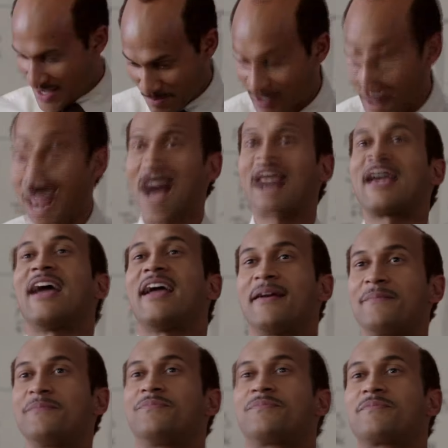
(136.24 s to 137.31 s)
Balake,
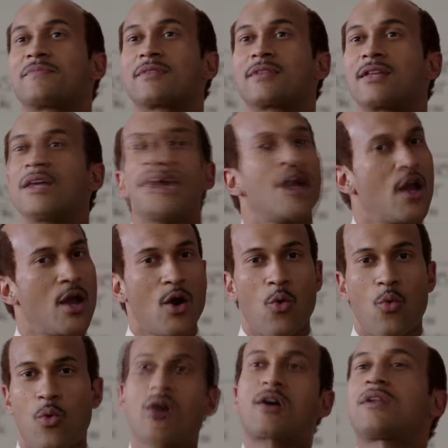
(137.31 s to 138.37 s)

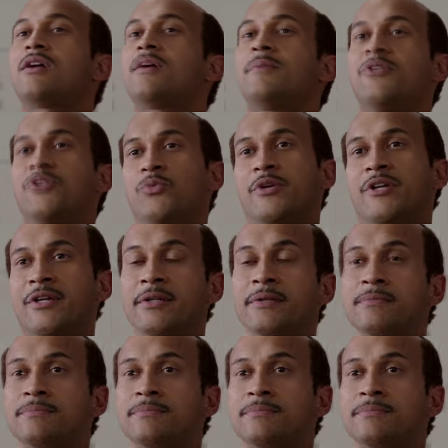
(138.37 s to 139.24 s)
what club are you in?